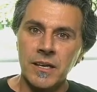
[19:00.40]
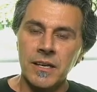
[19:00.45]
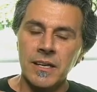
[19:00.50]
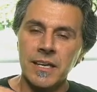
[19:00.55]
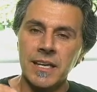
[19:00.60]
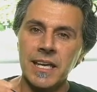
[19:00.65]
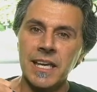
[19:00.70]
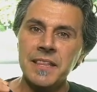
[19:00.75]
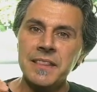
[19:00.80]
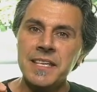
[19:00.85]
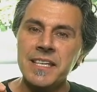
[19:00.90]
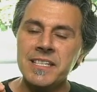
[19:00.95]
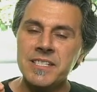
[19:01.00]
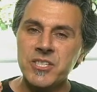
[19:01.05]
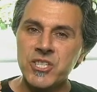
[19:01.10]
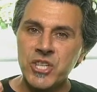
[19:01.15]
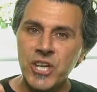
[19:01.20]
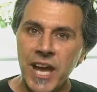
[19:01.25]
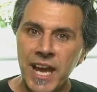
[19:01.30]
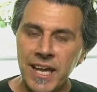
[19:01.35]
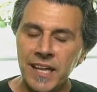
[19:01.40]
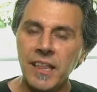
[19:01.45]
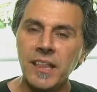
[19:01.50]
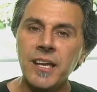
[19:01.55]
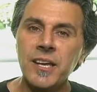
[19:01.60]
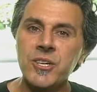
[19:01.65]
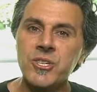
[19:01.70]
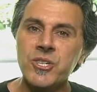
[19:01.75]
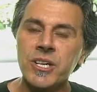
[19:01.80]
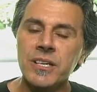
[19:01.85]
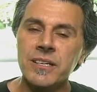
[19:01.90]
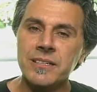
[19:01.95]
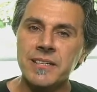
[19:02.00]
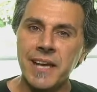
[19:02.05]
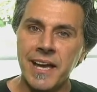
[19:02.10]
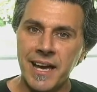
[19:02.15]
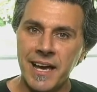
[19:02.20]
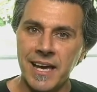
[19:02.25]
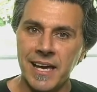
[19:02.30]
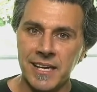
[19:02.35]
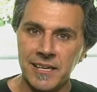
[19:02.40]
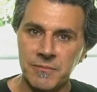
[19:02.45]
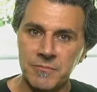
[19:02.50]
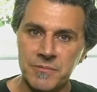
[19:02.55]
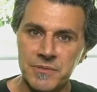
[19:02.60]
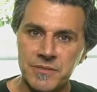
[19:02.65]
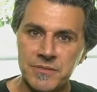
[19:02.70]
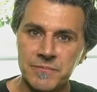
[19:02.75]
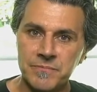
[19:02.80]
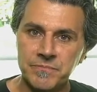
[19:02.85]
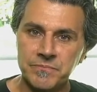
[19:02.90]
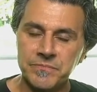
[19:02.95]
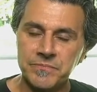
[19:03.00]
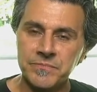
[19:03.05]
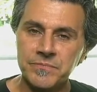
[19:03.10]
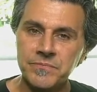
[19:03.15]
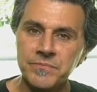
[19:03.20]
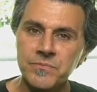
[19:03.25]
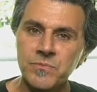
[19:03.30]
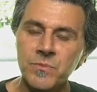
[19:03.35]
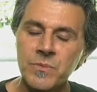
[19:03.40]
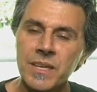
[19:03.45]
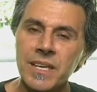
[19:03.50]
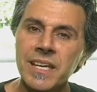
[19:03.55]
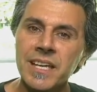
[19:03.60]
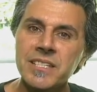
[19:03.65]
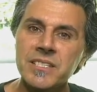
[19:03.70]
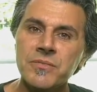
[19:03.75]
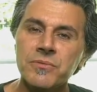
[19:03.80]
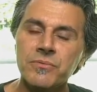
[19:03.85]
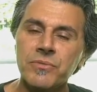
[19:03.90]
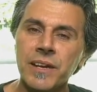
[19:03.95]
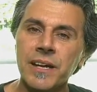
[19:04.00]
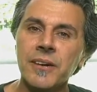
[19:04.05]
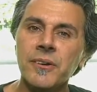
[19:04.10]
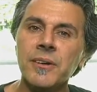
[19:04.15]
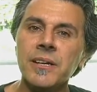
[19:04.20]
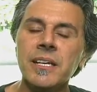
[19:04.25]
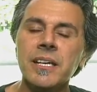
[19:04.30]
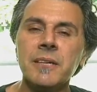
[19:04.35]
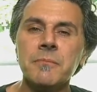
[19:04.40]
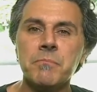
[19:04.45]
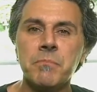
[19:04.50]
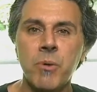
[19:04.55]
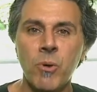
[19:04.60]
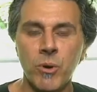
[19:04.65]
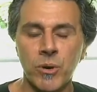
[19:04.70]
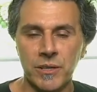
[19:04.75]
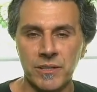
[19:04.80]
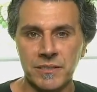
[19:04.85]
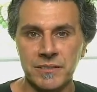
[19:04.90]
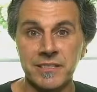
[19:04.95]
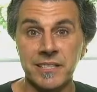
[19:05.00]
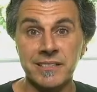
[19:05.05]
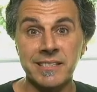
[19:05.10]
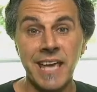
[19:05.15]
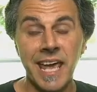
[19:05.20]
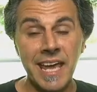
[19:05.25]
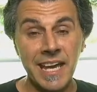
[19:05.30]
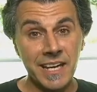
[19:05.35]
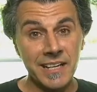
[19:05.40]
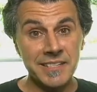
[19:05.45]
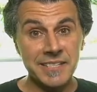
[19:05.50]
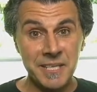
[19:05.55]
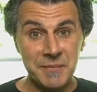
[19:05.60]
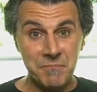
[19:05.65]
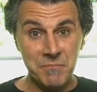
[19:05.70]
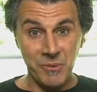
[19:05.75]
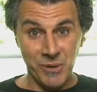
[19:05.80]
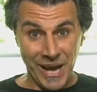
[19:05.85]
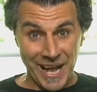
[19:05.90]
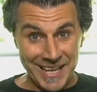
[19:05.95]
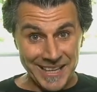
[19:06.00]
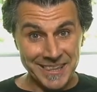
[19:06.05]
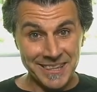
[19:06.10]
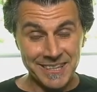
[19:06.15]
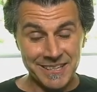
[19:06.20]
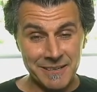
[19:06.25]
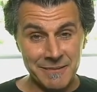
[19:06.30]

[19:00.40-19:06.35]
In these challenging times, it's very important to take a deep breath